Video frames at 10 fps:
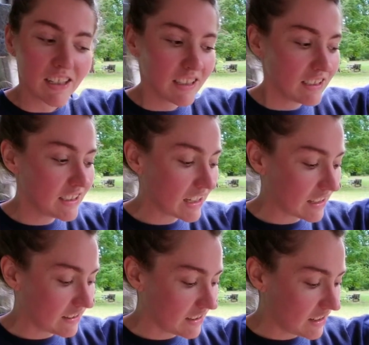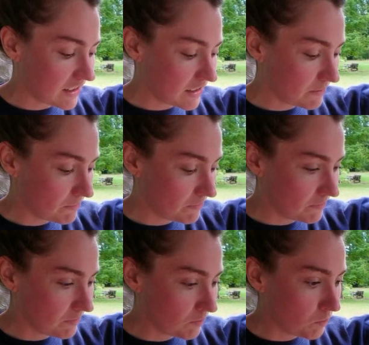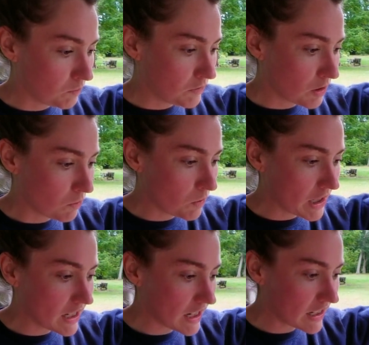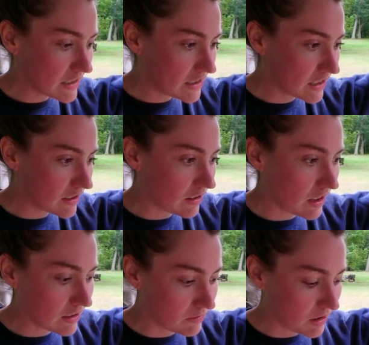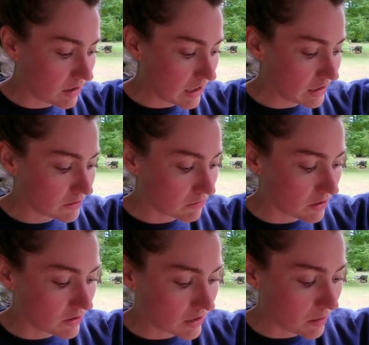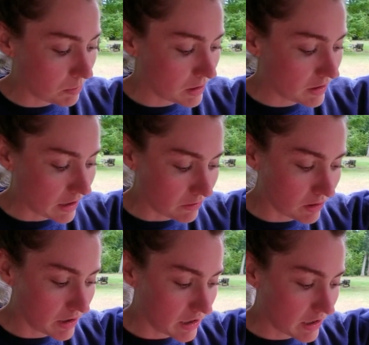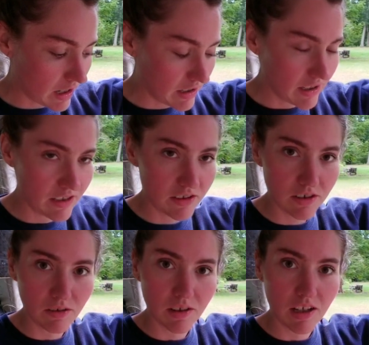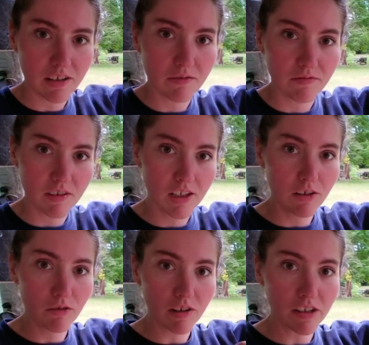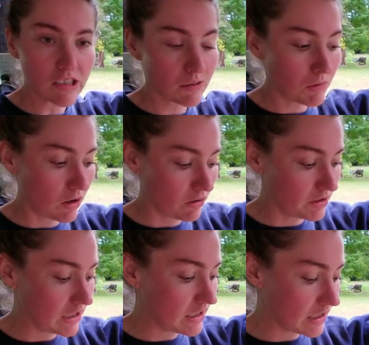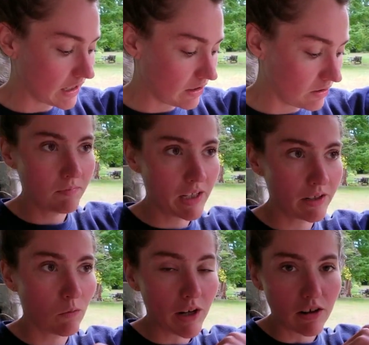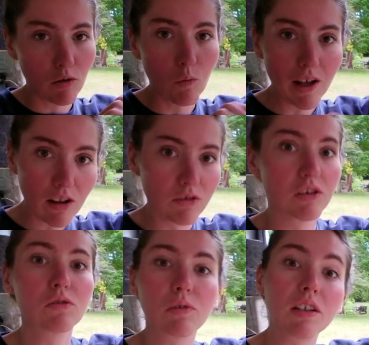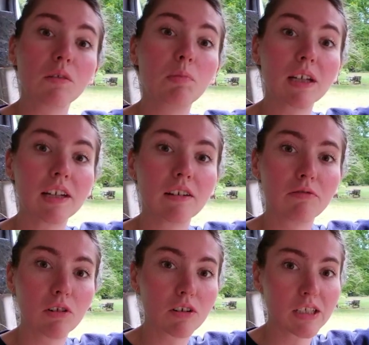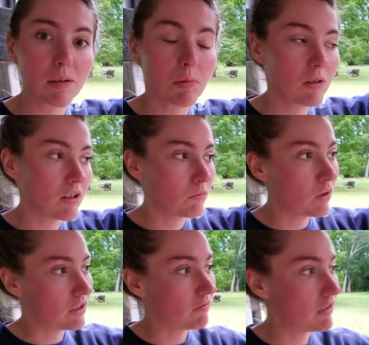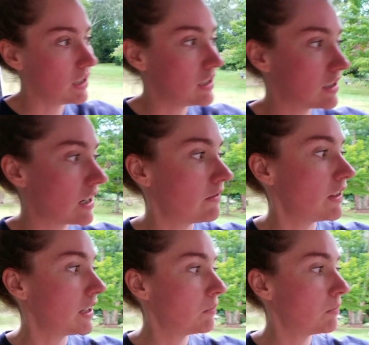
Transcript: Yeah, the way I did a lot of the lines for the template, I really got into a lot of the really small details, like where a weld is really big, for example, on one of these kind of like